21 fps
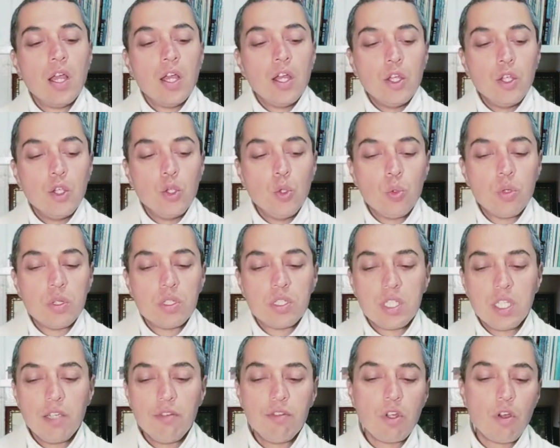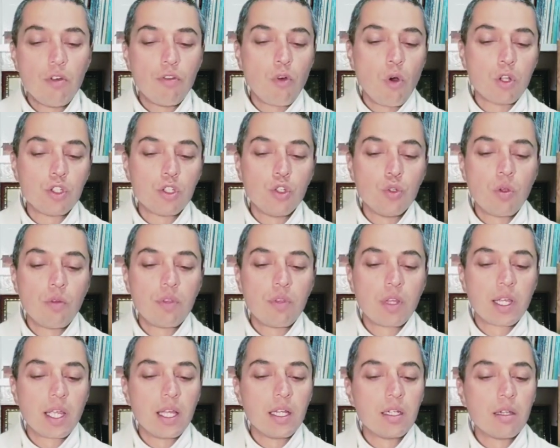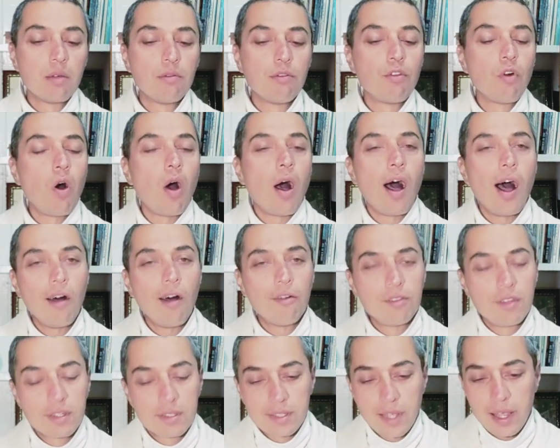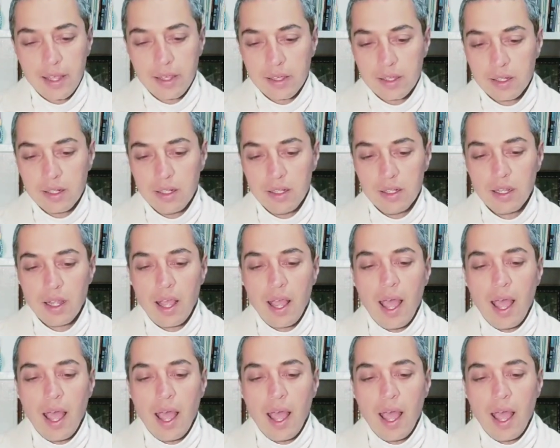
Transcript: You received your fortune of the kingdom for half the cycle,